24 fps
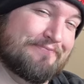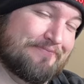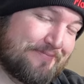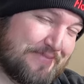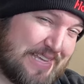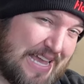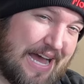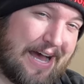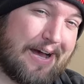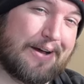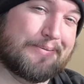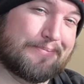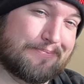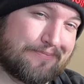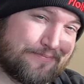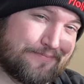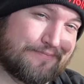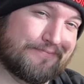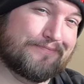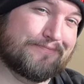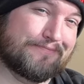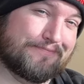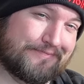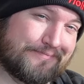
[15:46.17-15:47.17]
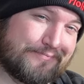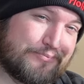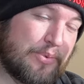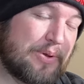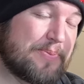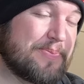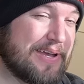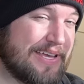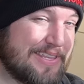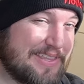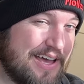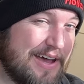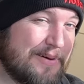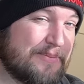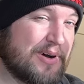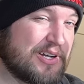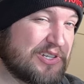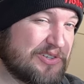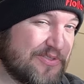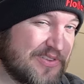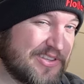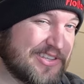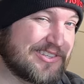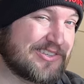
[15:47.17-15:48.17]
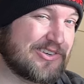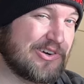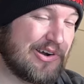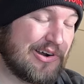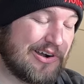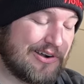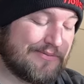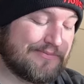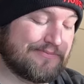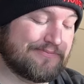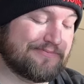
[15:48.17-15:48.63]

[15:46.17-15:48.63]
Yeah, we paid that much for this car.